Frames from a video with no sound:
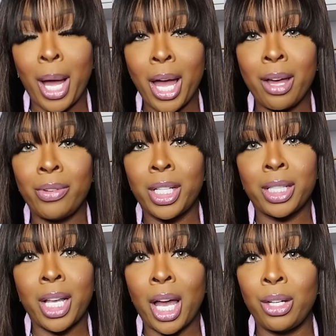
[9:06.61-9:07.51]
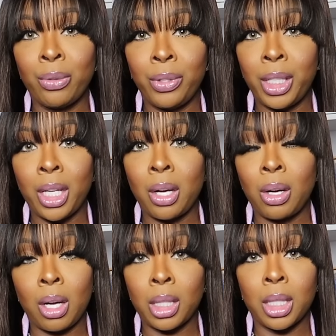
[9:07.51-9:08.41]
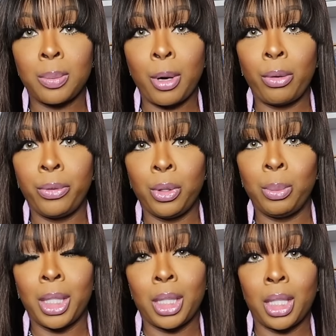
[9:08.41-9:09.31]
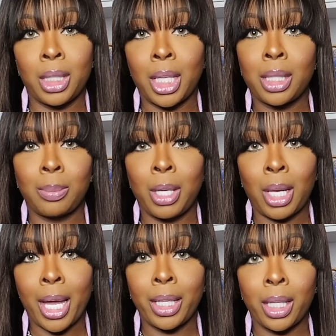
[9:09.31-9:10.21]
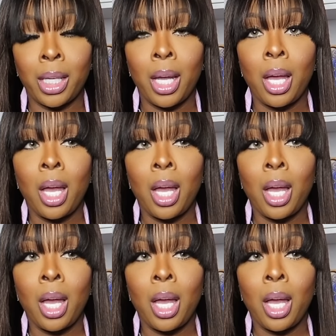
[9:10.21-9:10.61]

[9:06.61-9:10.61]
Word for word: I have an entire video on this perfume and things that smell like it.